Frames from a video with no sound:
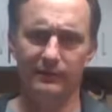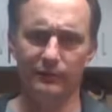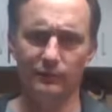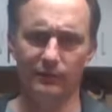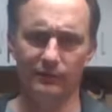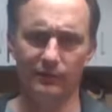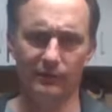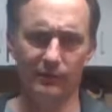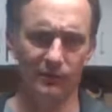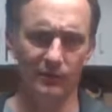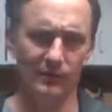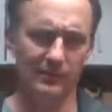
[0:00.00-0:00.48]
to
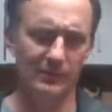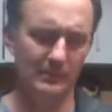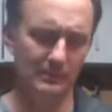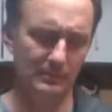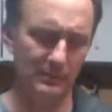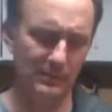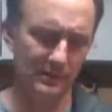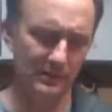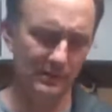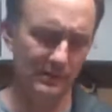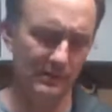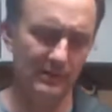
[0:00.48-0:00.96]
return it,
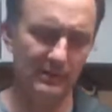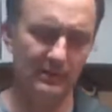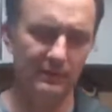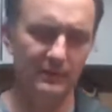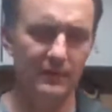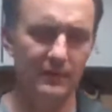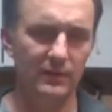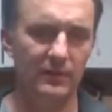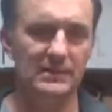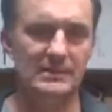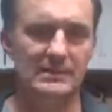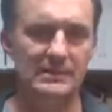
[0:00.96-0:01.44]
but I'll give
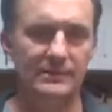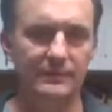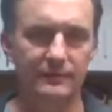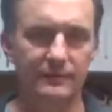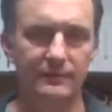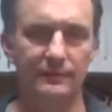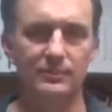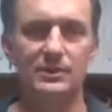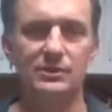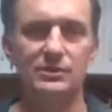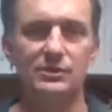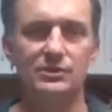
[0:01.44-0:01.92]
you lots of
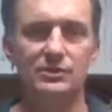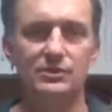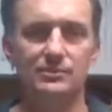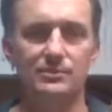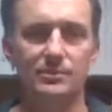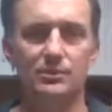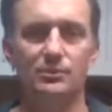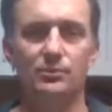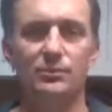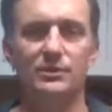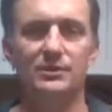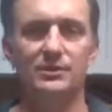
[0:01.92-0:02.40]
information
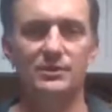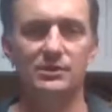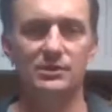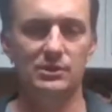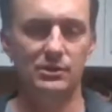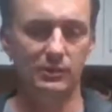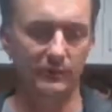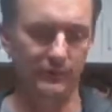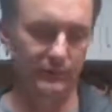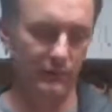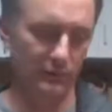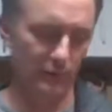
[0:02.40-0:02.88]
about what to
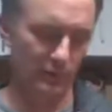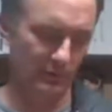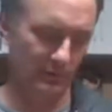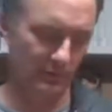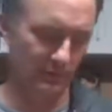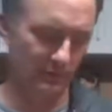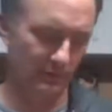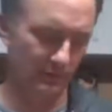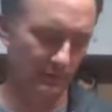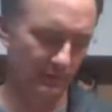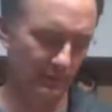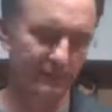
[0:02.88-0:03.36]
do if
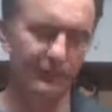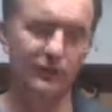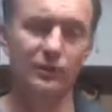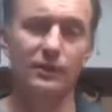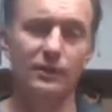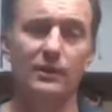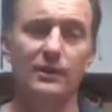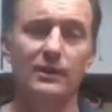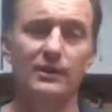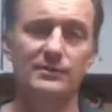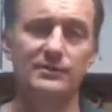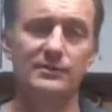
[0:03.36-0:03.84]

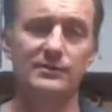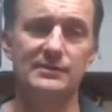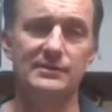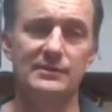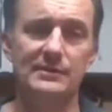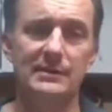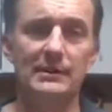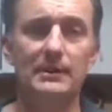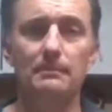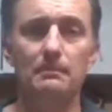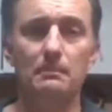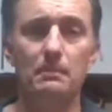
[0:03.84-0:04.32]
you're
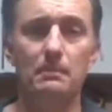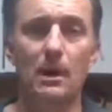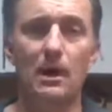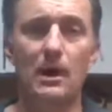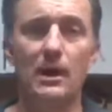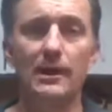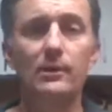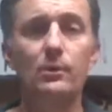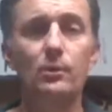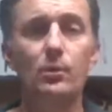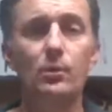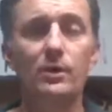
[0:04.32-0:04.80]
interested in
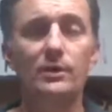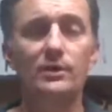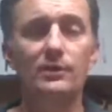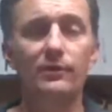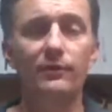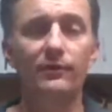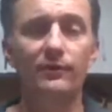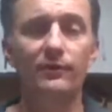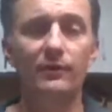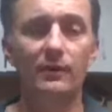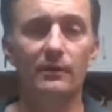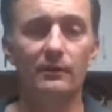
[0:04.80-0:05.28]
buying one
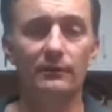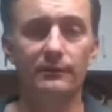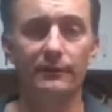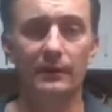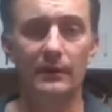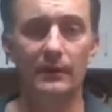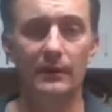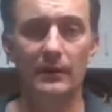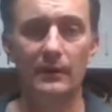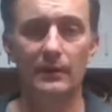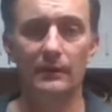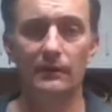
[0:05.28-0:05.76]
yourself.
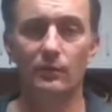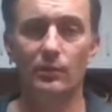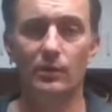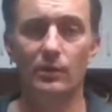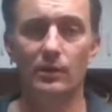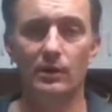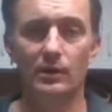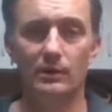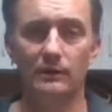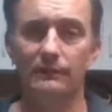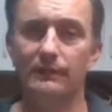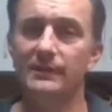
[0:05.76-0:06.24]
You
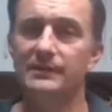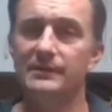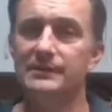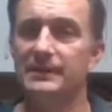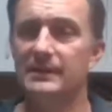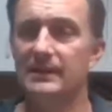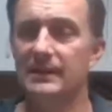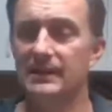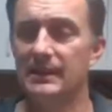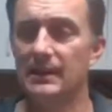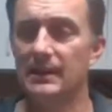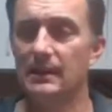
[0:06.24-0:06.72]
want to
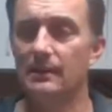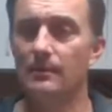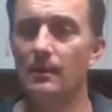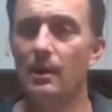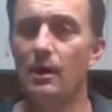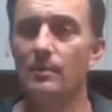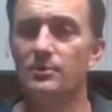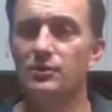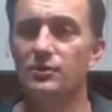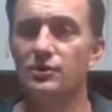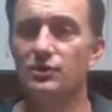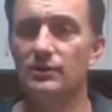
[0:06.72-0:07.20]
investigate that
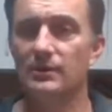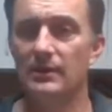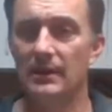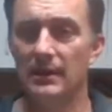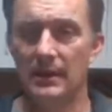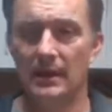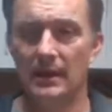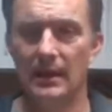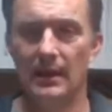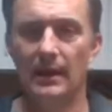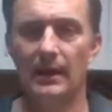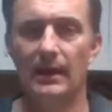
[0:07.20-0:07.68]
option.
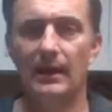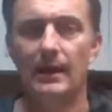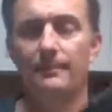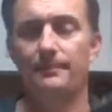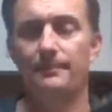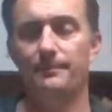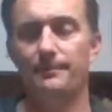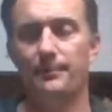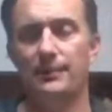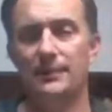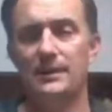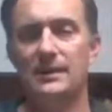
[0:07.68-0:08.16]

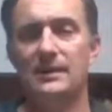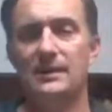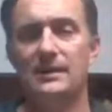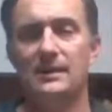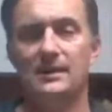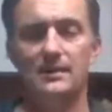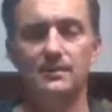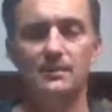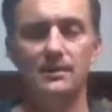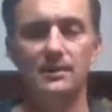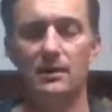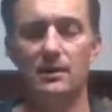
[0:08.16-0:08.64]
But yeah,
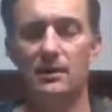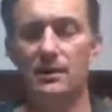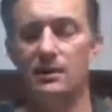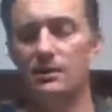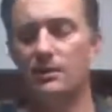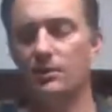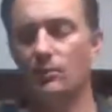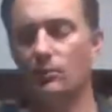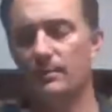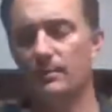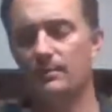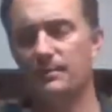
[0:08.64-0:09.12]
keep an eye on
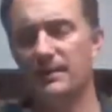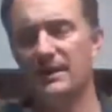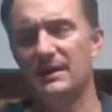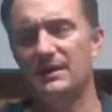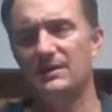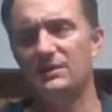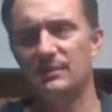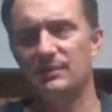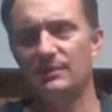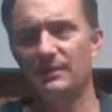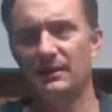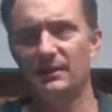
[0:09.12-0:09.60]
our
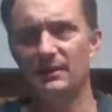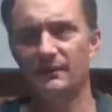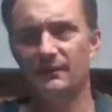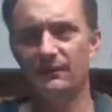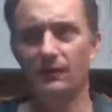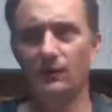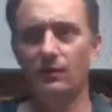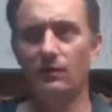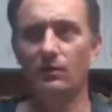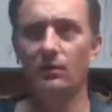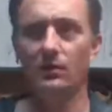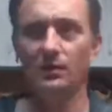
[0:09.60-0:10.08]
webpage. I believe
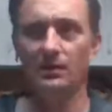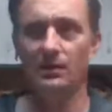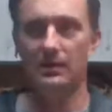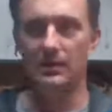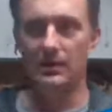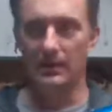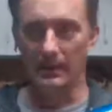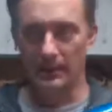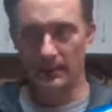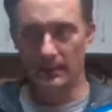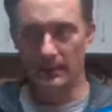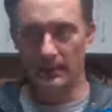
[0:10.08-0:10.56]
early
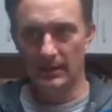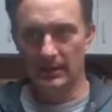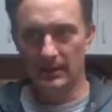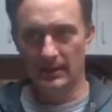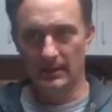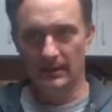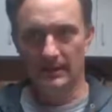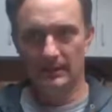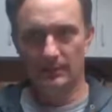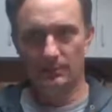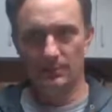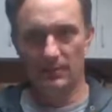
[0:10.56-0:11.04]

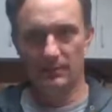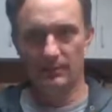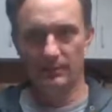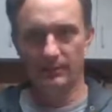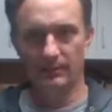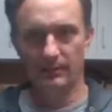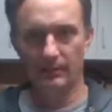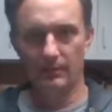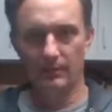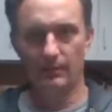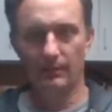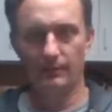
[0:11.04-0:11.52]
in the month
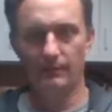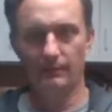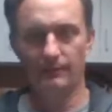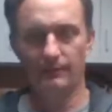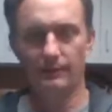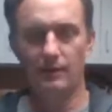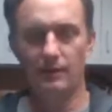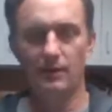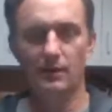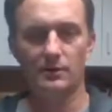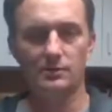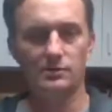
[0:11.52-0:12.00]
of
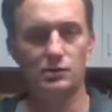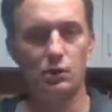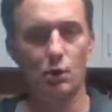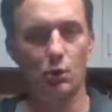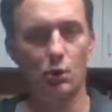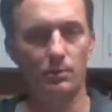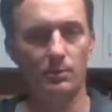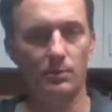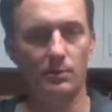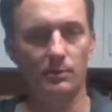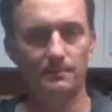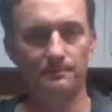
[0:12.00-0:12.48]

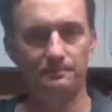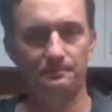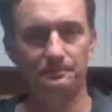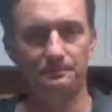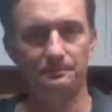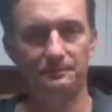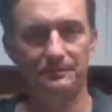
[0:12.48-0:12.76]
October,